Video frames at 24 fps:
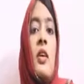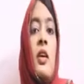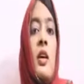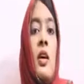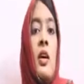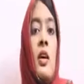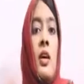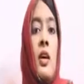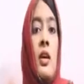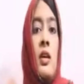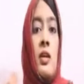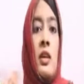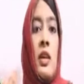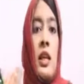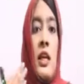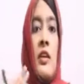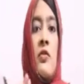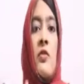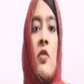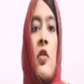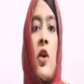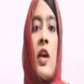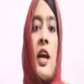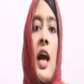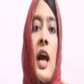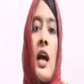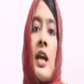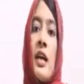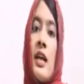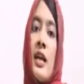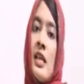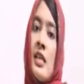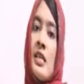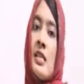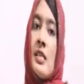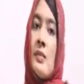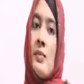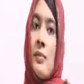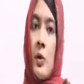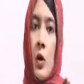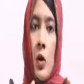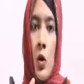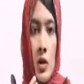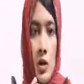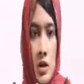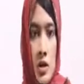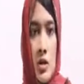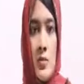the lymphoid aggregates may
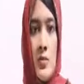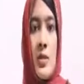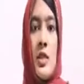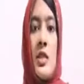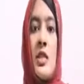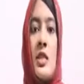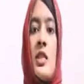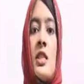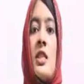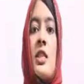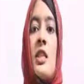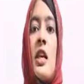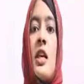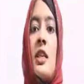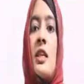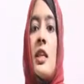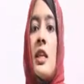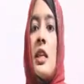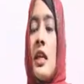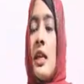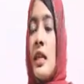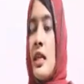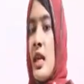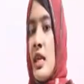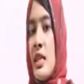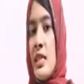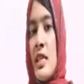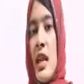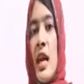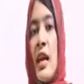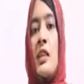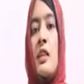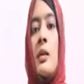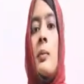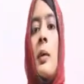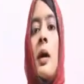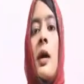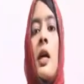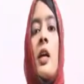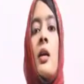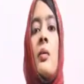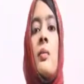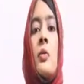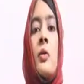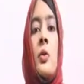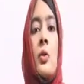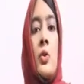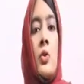also be seen in other areas like the
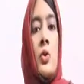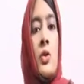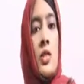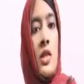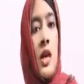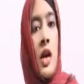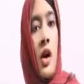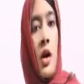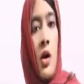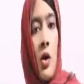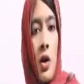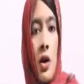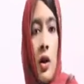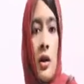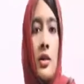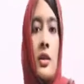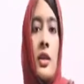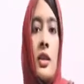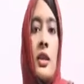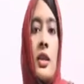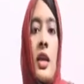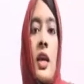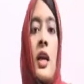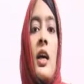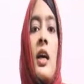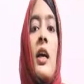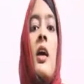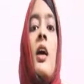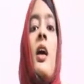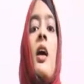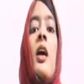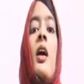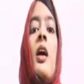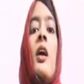buccal mucosa or the tongue.